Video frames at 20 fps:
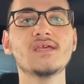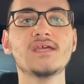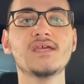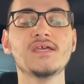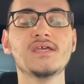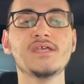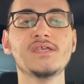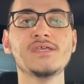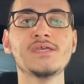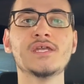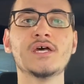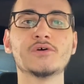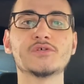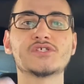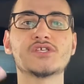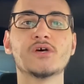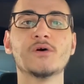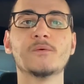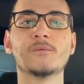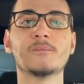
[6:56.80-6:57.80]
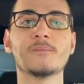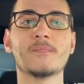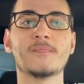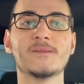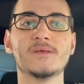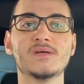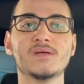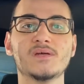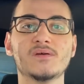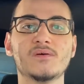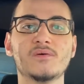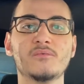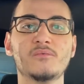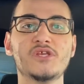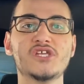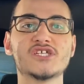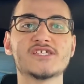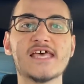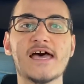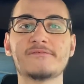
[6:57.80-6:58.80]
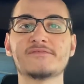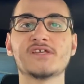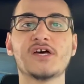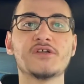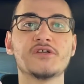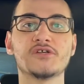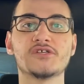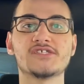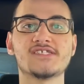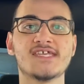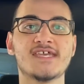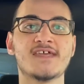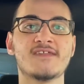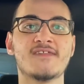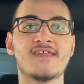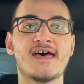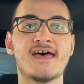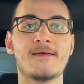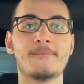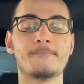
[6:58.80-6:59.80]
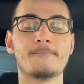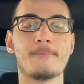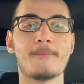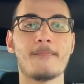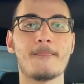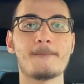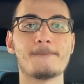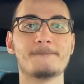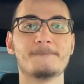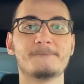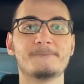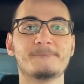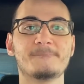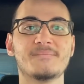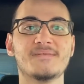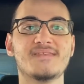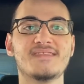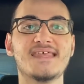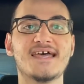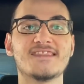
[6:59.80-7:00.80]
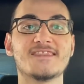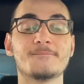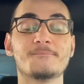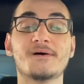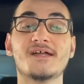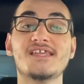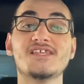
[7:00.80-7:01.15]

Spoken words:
You know, so we just have to understand that the money's